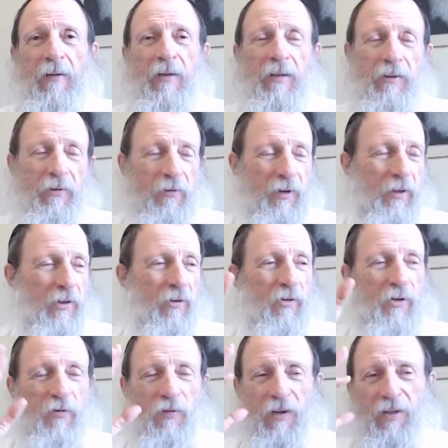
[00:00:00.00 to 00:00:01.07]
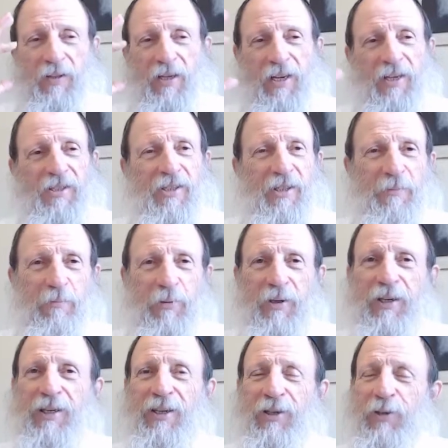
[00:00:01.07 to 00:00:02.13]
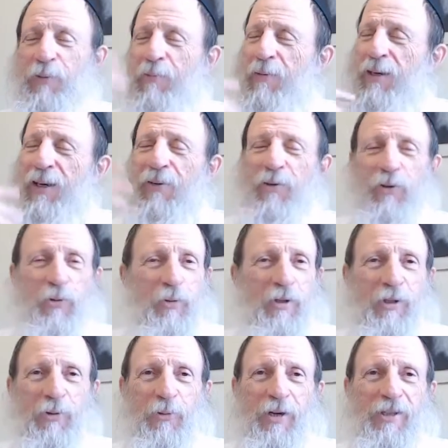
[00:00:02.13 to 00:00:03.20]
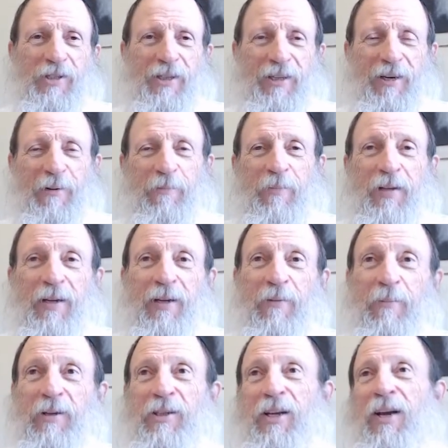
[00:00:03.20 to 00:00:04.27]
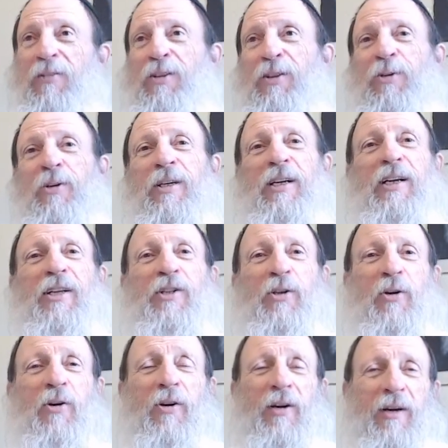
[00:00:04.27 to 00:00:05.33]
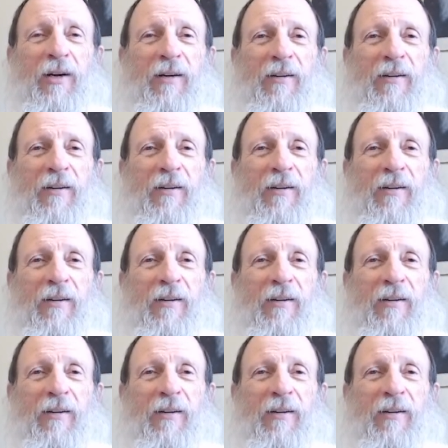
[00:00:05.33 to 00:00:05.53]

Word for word: So finally you have this fantastic brain, and your mom is really rested up. But you haven't learned any Torah.